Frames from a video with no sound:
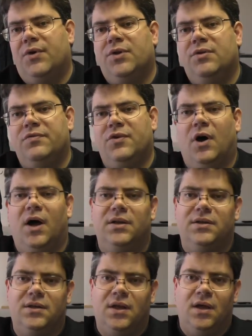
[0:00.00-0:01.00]
you've
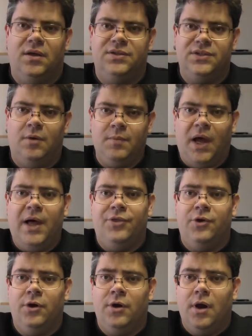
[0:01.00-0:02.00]
got uh, some
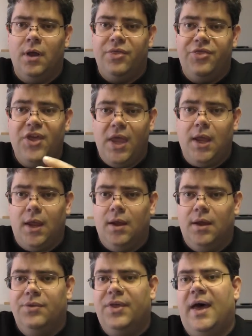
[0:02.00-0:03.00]
other thing
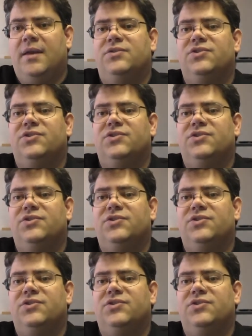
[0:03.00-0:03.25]
that